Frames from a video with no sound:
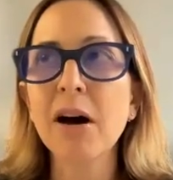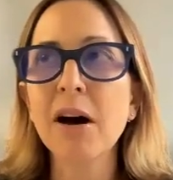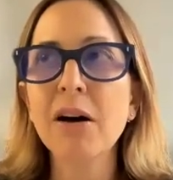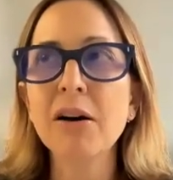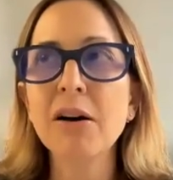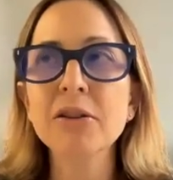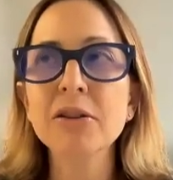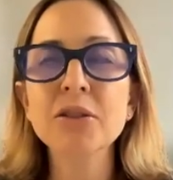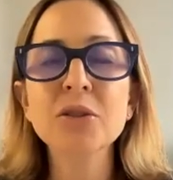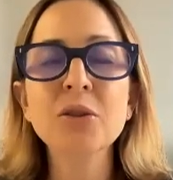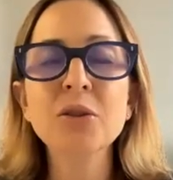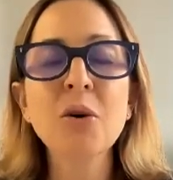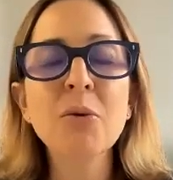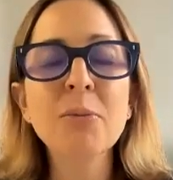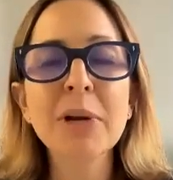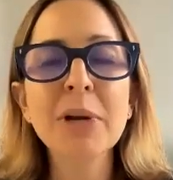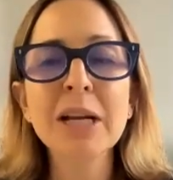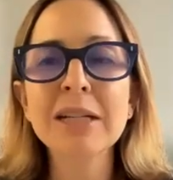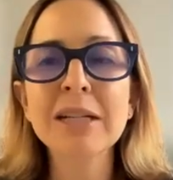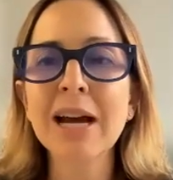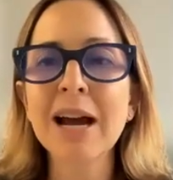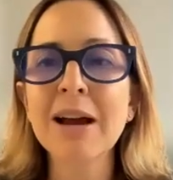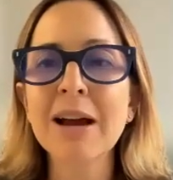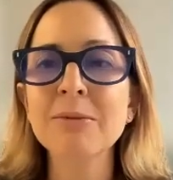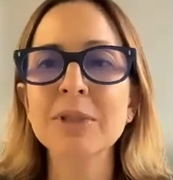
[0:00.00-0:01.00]
so many
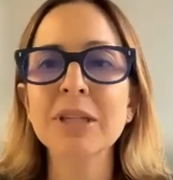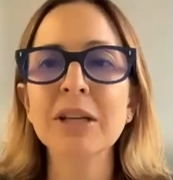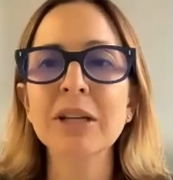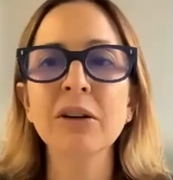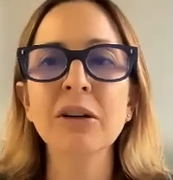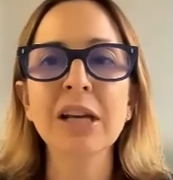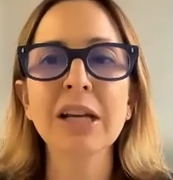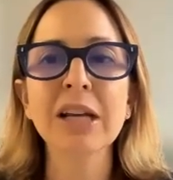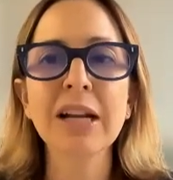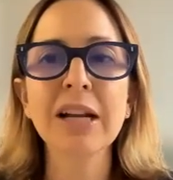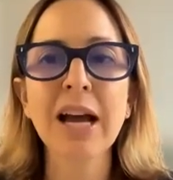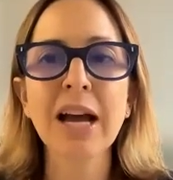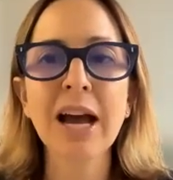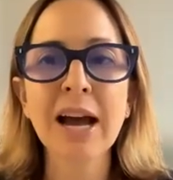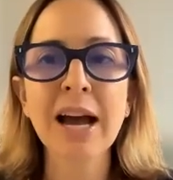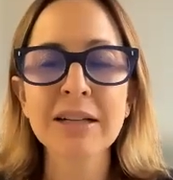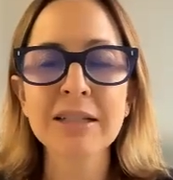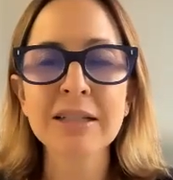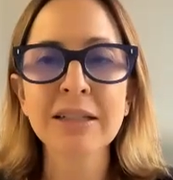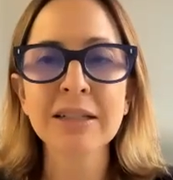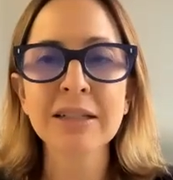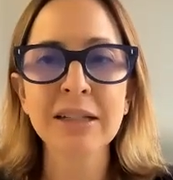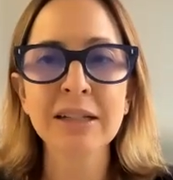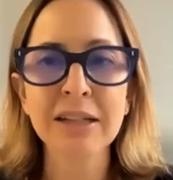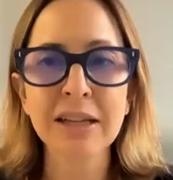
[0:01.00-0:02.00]
times they'll get
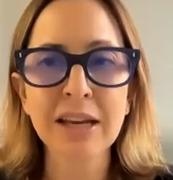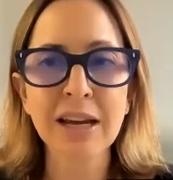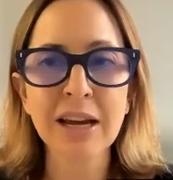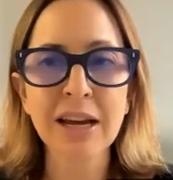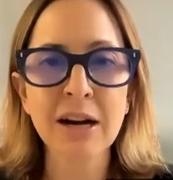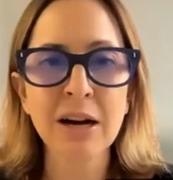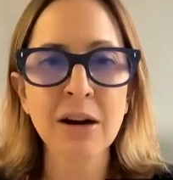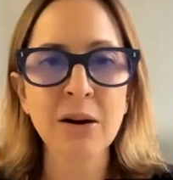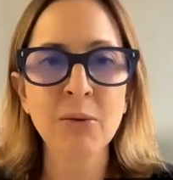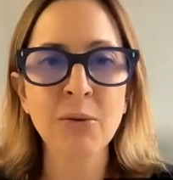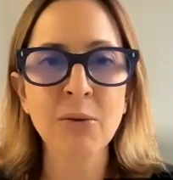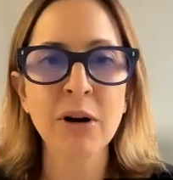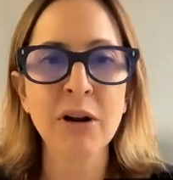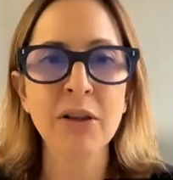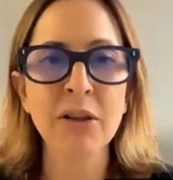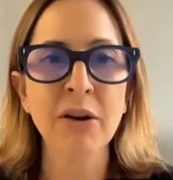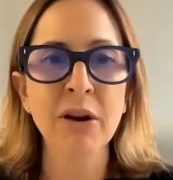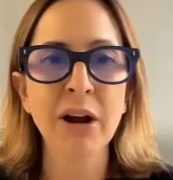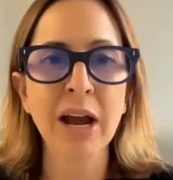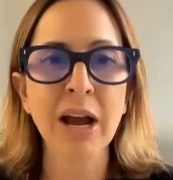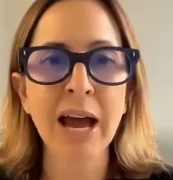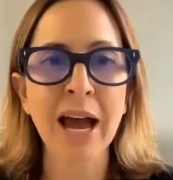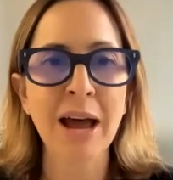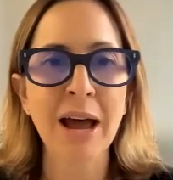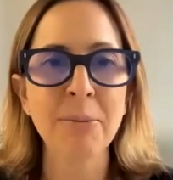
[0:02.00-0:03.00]
excellent care where they're
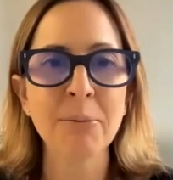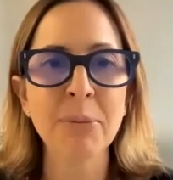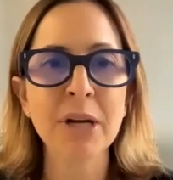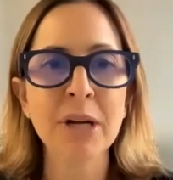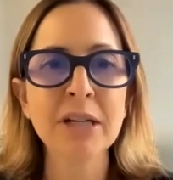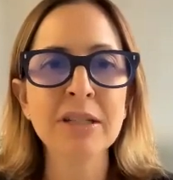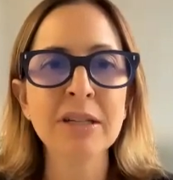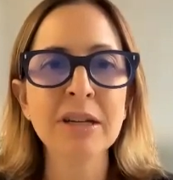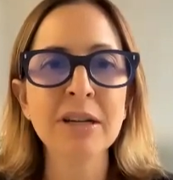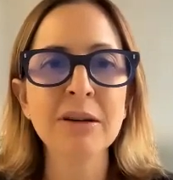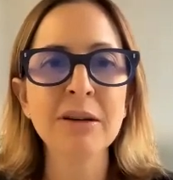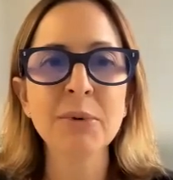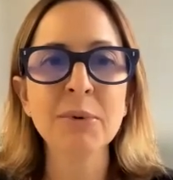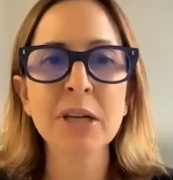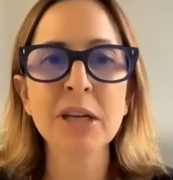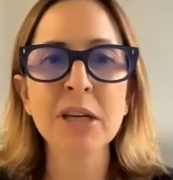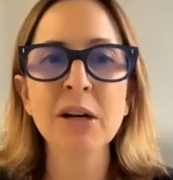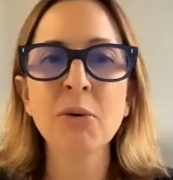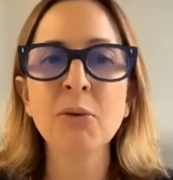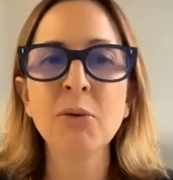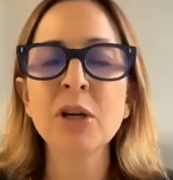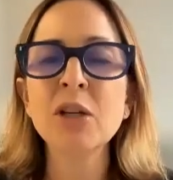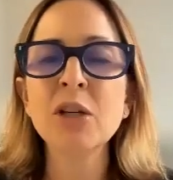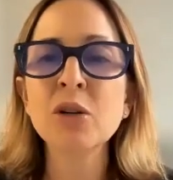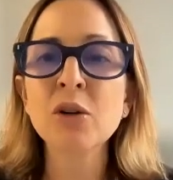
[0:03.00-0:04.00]
at, but when
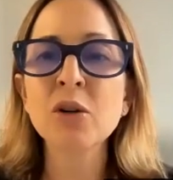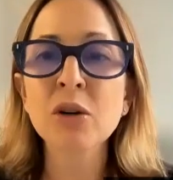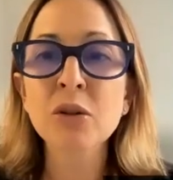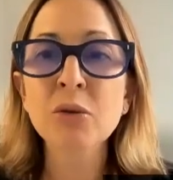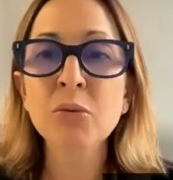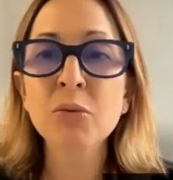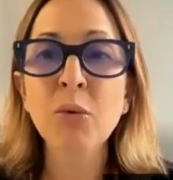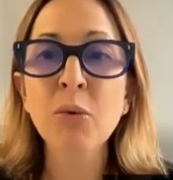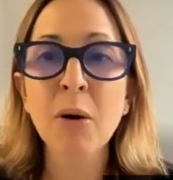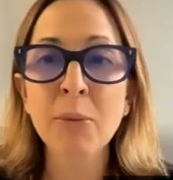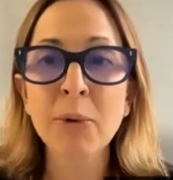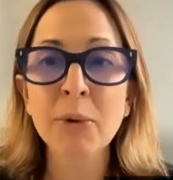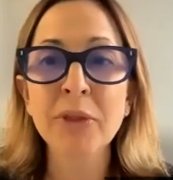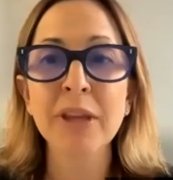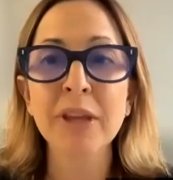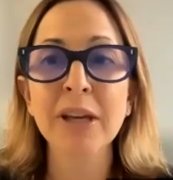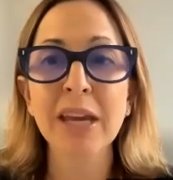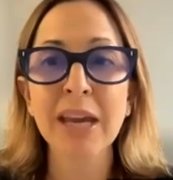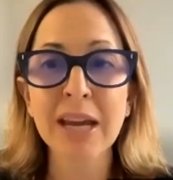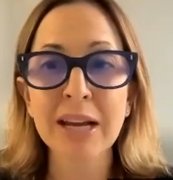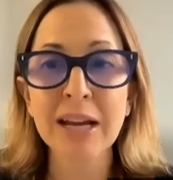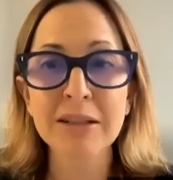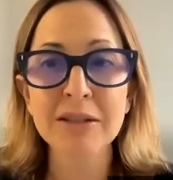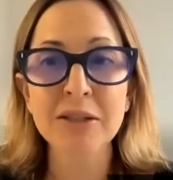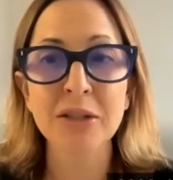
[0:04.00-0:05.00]
you're the one with the
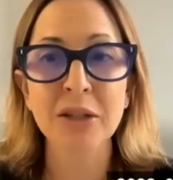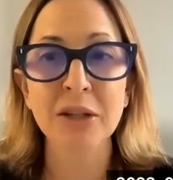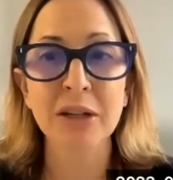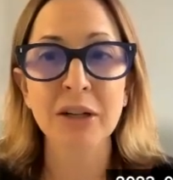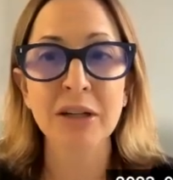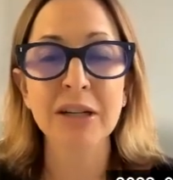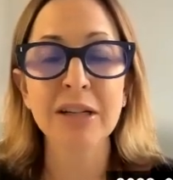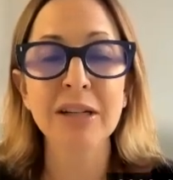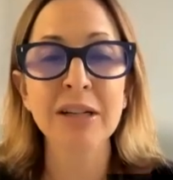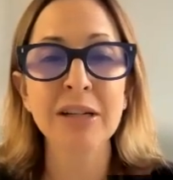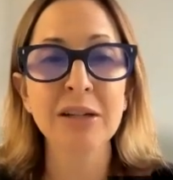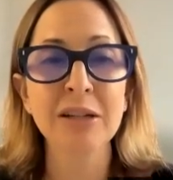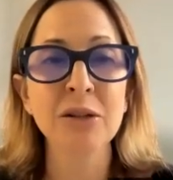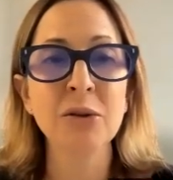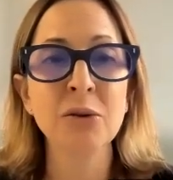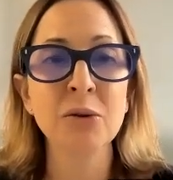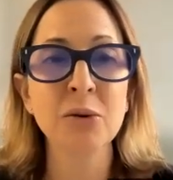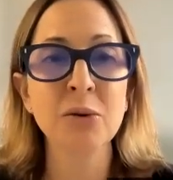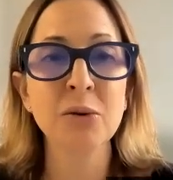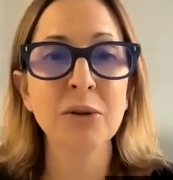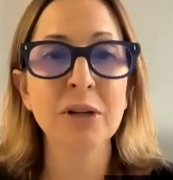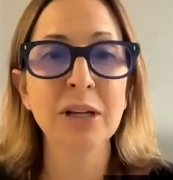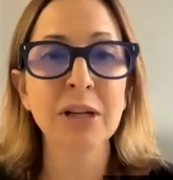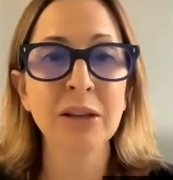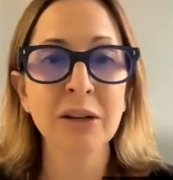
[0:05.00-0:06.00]
cancer,
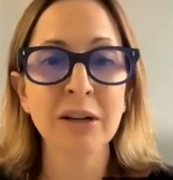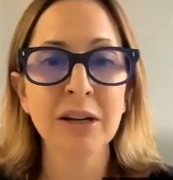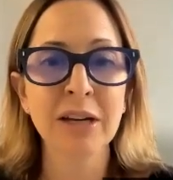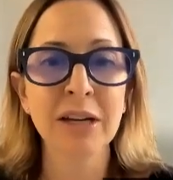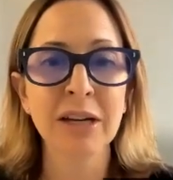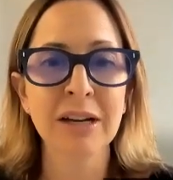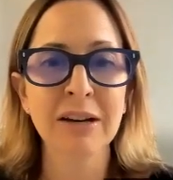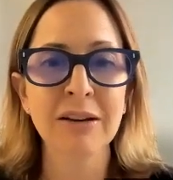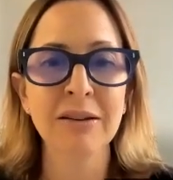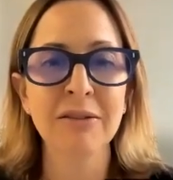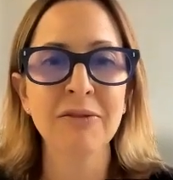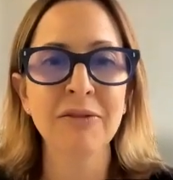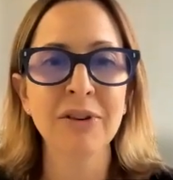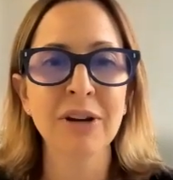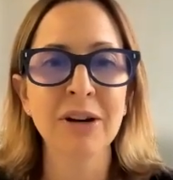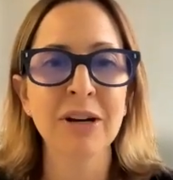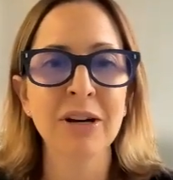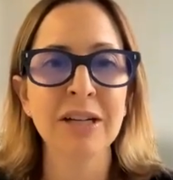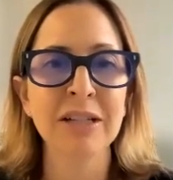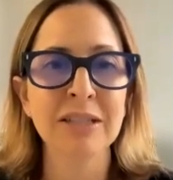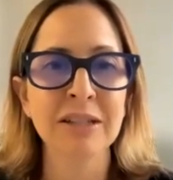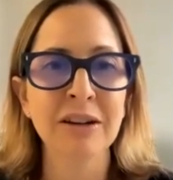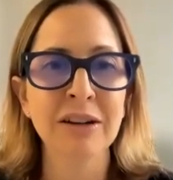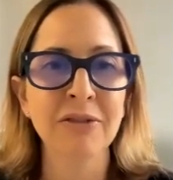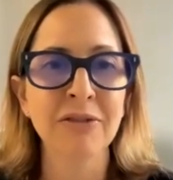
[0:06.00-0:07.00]
you can look at it very
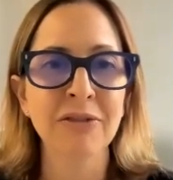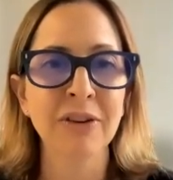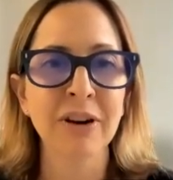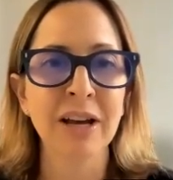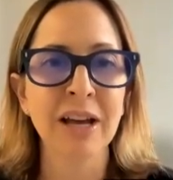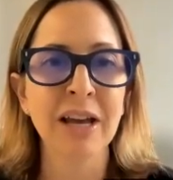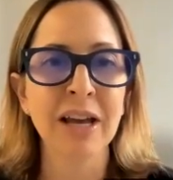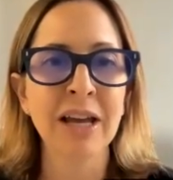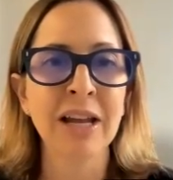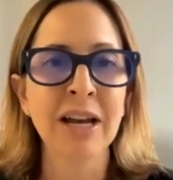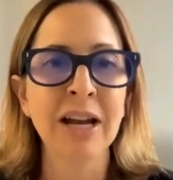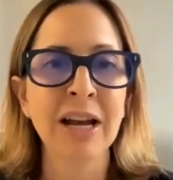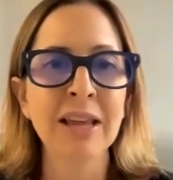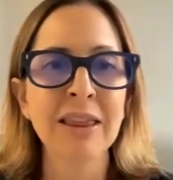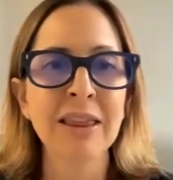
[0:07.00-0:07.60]
different. And I